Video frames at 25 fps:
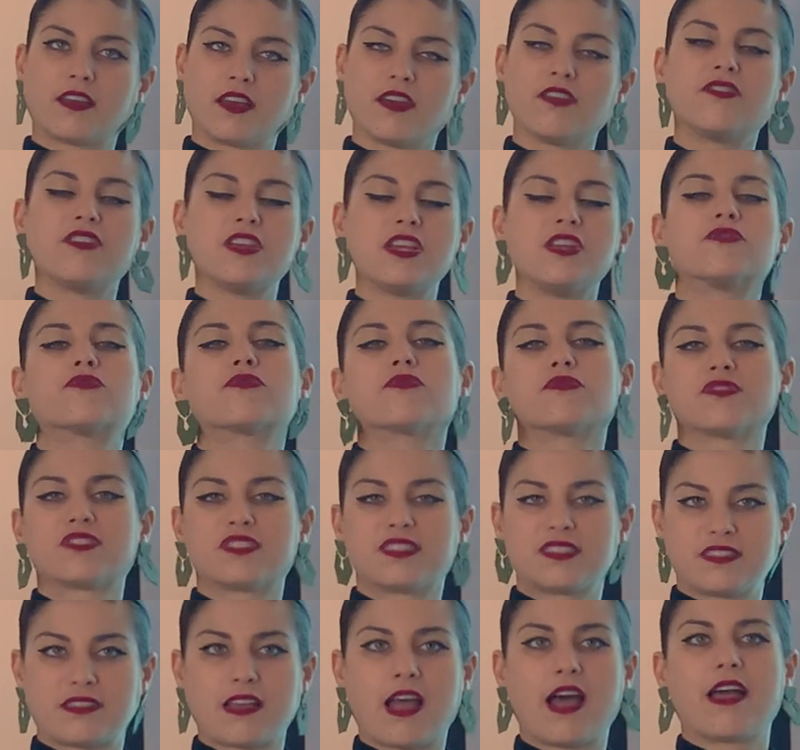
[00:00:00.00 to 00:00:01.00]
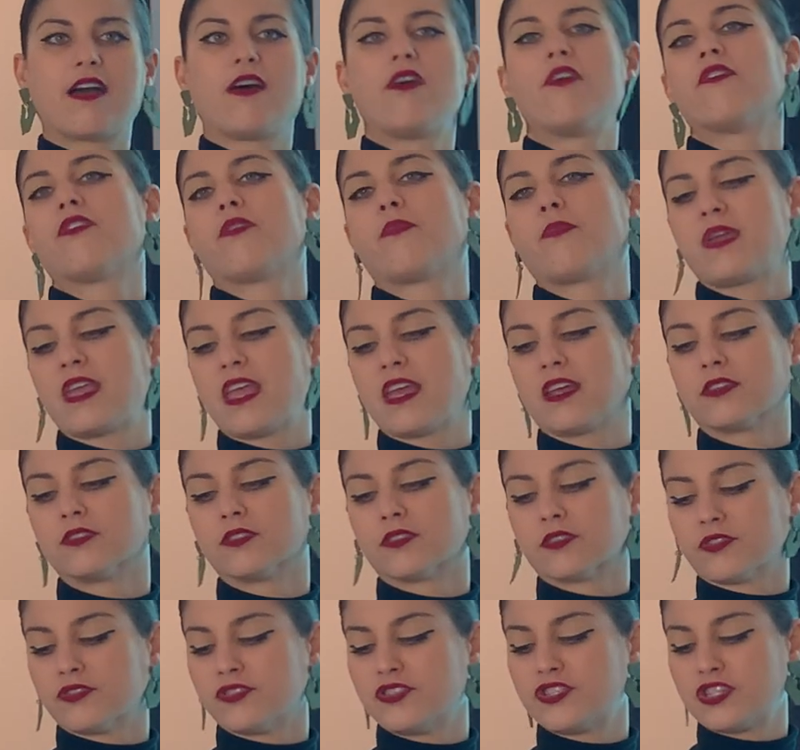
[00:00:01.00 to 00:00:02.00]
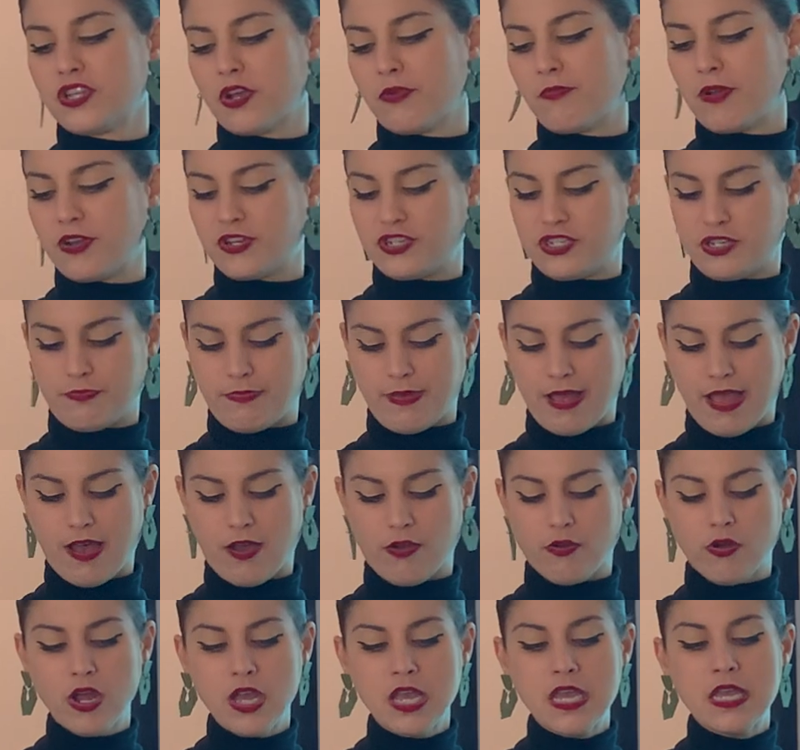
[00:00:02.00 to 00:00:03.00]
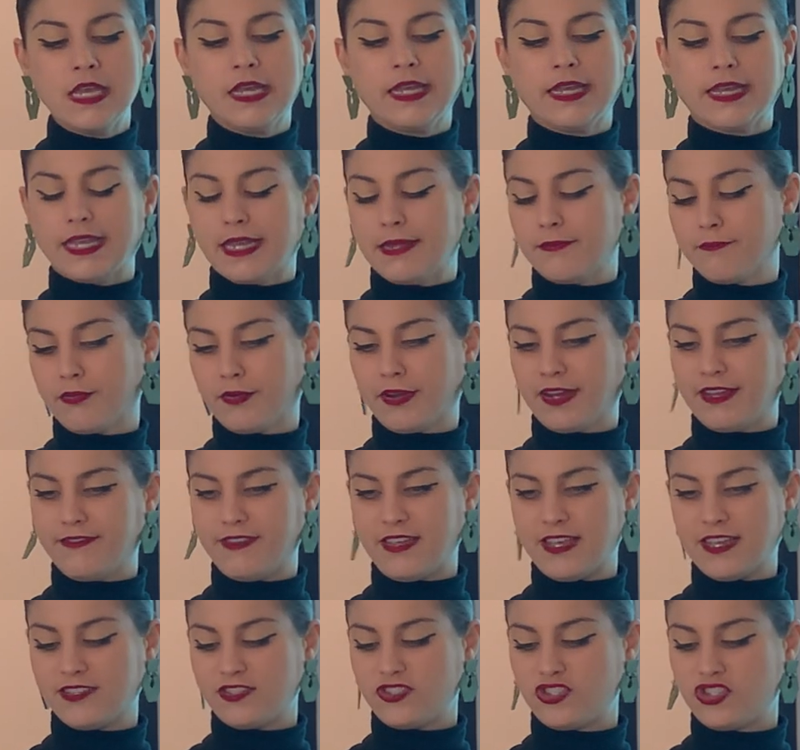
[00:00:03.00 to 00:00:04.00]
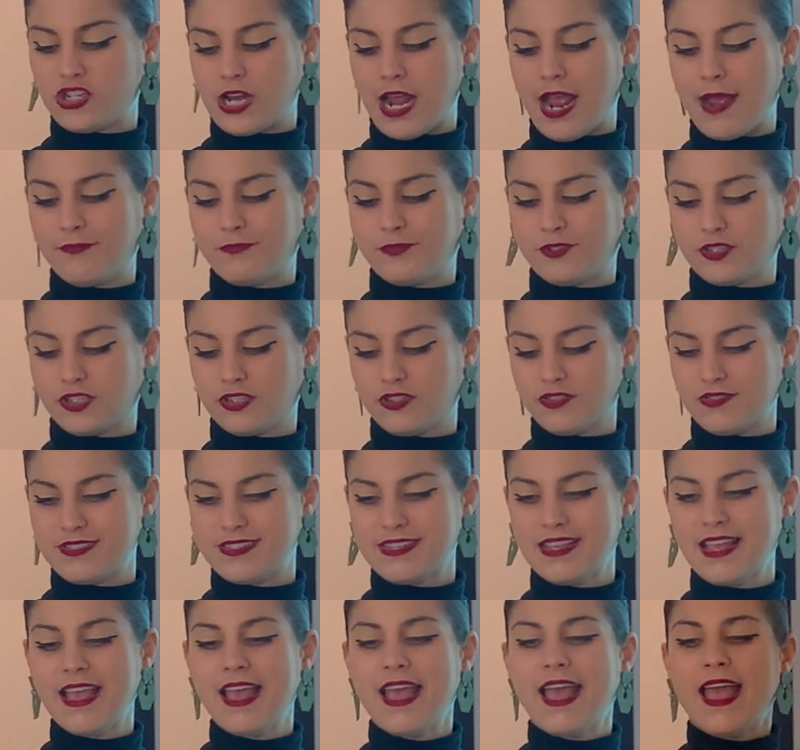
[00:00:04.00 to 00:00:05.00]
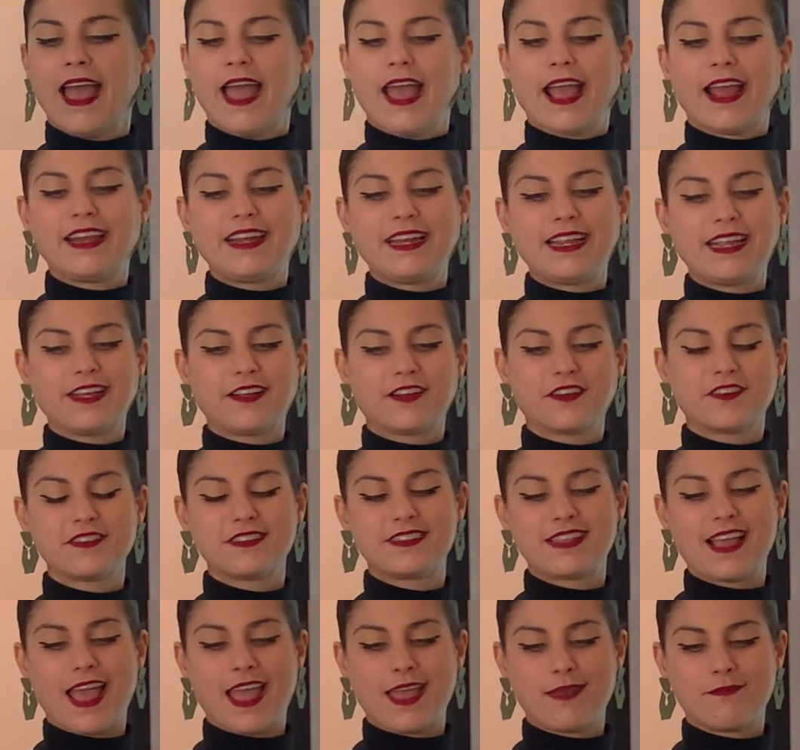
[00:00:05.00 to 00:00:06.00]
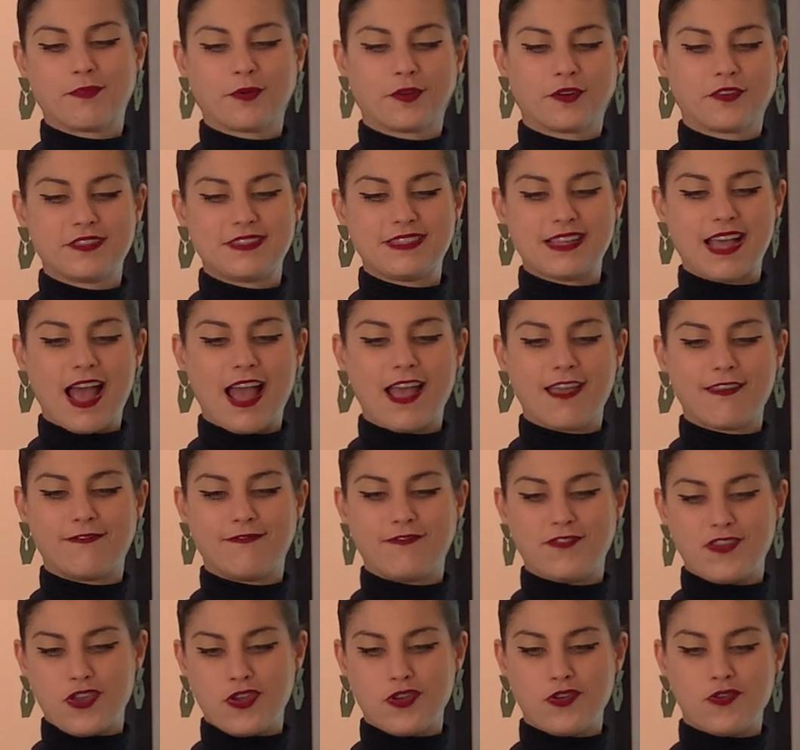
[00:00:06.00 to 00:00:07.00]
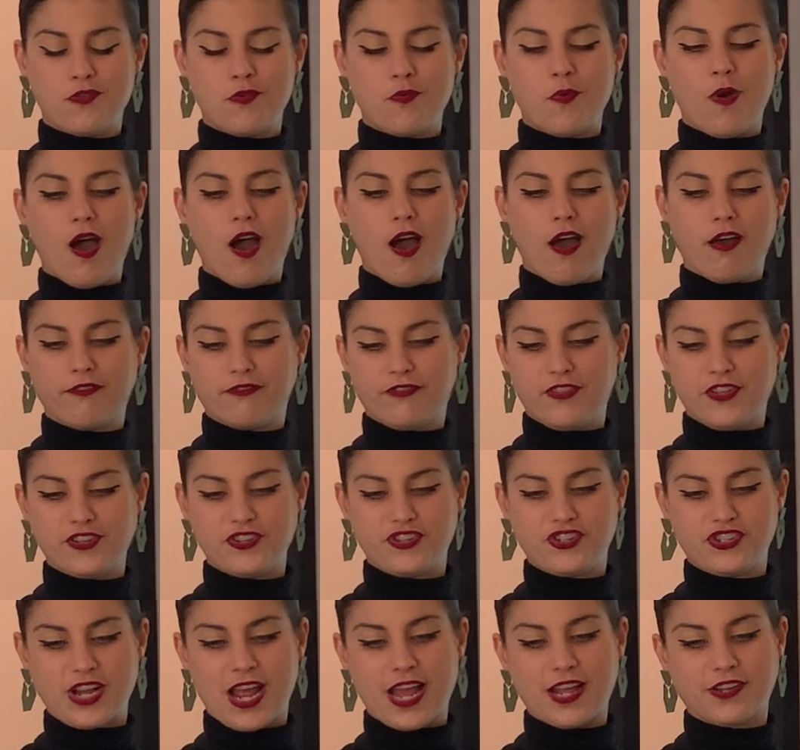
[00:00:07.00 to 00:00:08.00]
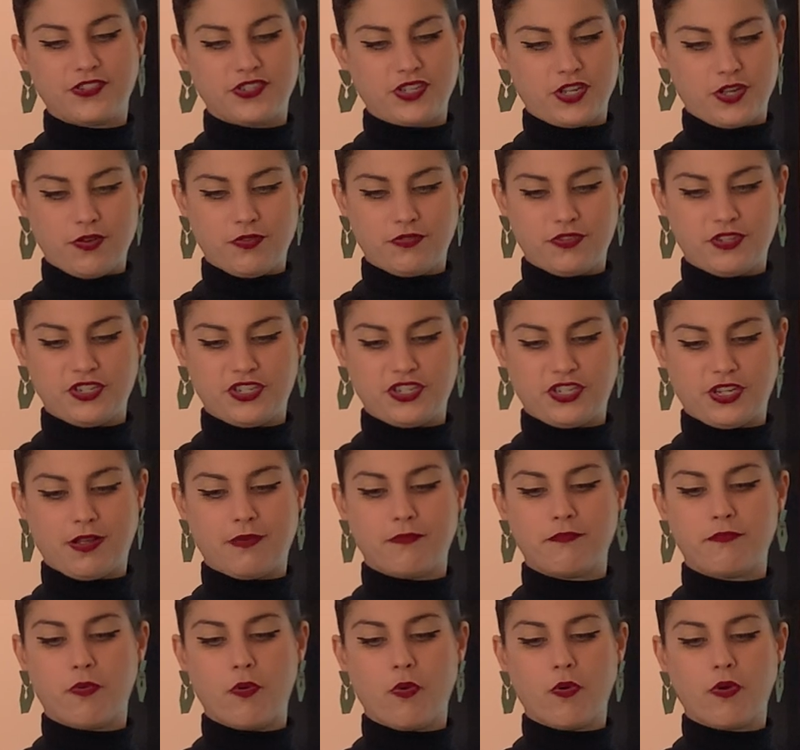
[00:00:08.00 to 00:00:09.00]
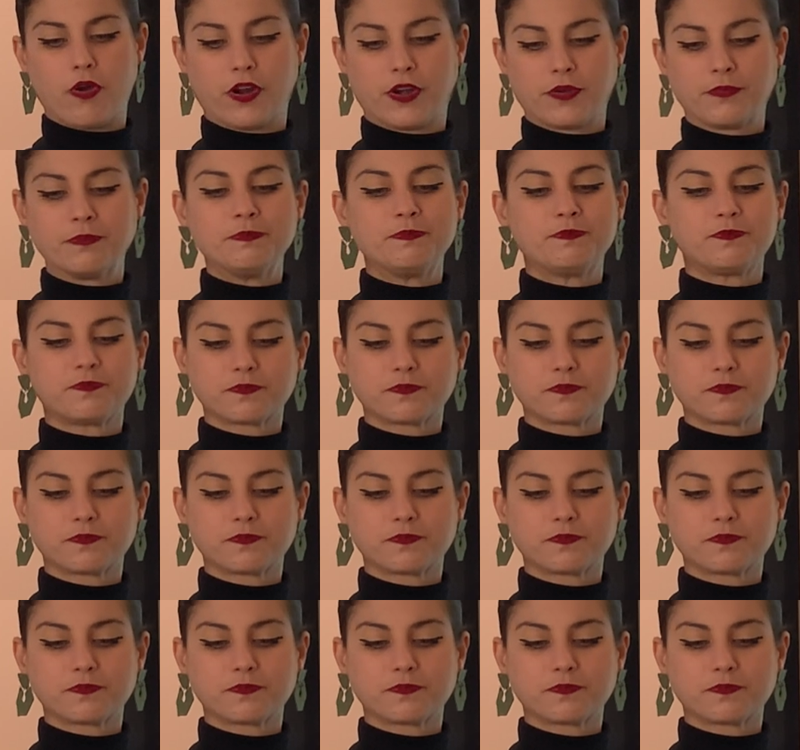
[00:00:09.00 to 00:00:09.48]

cathedral style that we had learned so much about in previous chapters. And here's a bird's eye view of the Chateau de Chambord